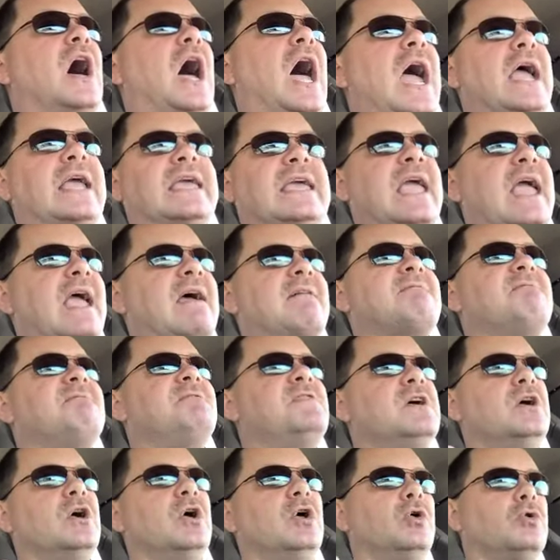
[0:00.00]
I can't
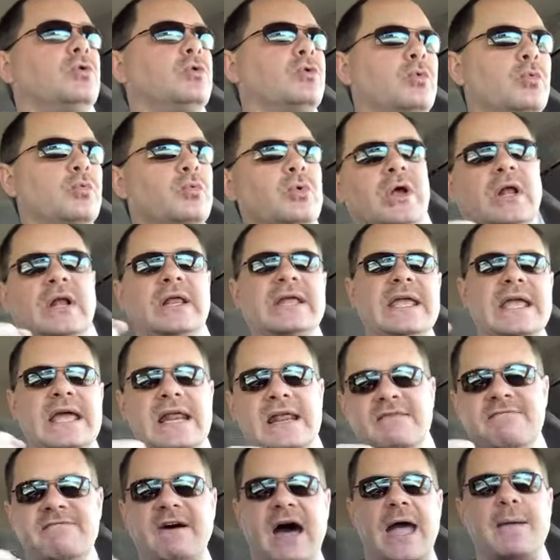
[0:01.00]
feel really
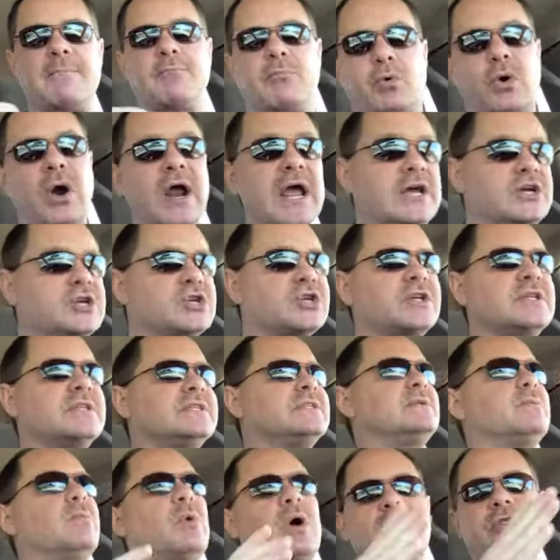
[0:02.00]
any
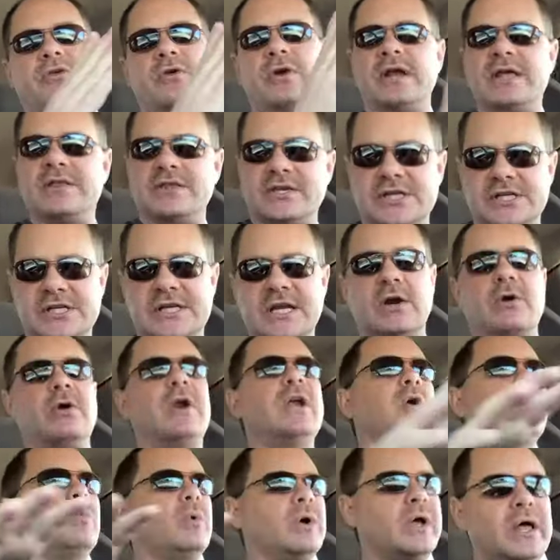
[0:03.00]
vibrations, whether in the
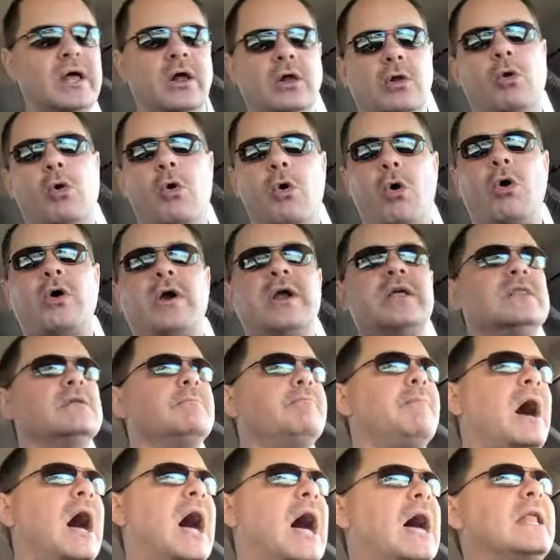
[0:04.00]
steering wheel or in the
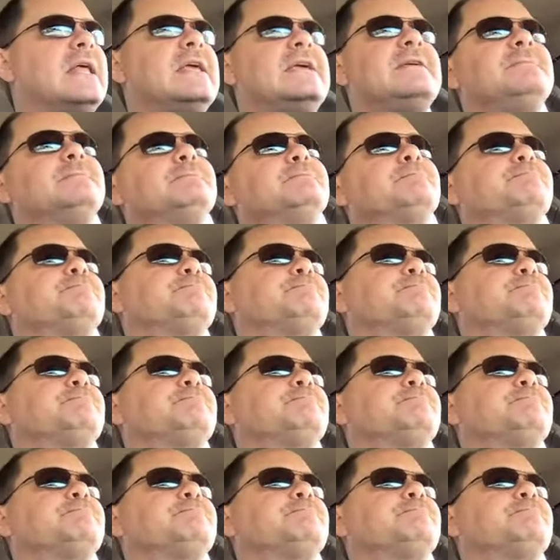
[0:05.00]
body.